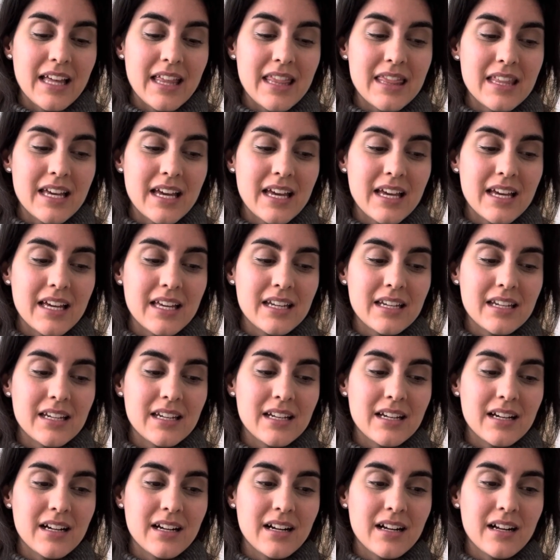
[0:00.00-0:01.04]
And then
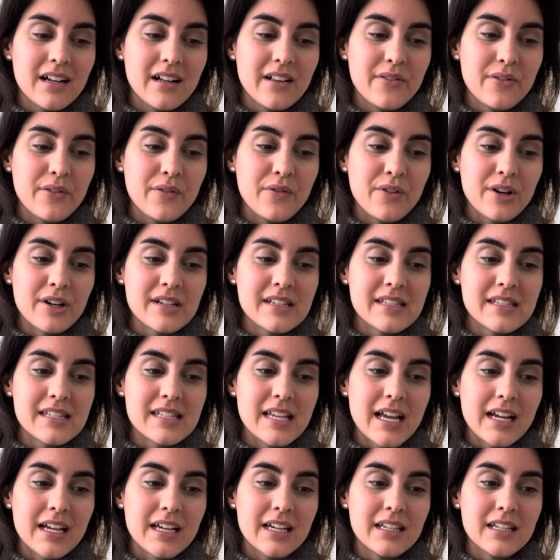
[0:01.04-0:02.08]
the very
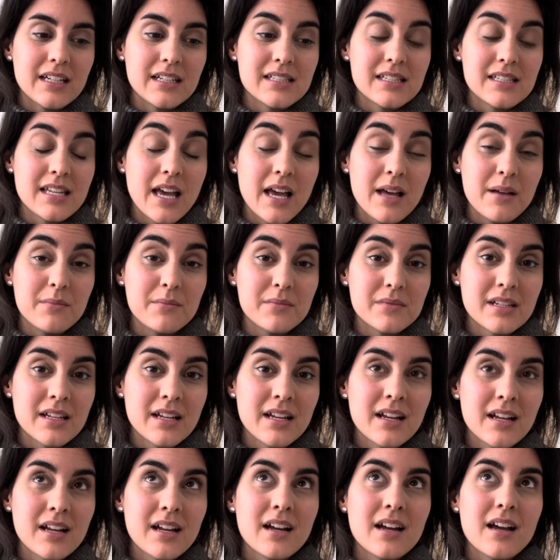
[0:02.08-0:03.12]
second attempt
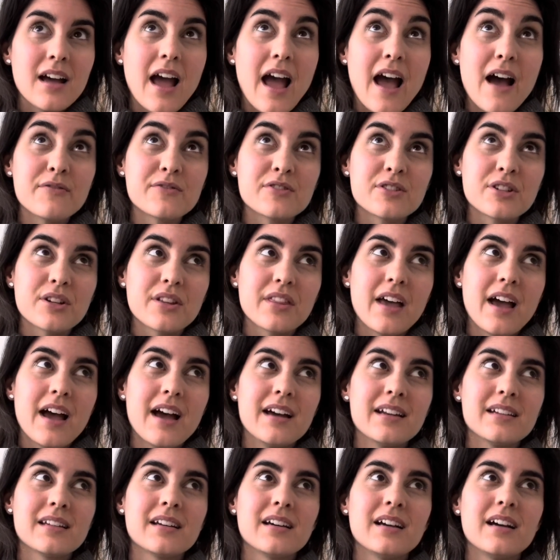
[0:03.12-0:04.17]
after
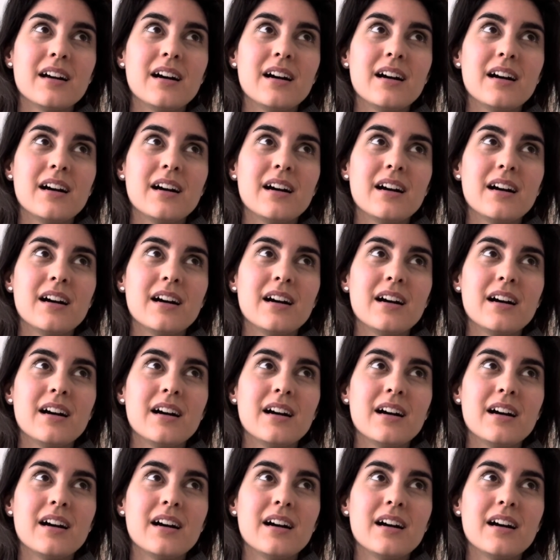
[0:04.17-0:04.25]
that,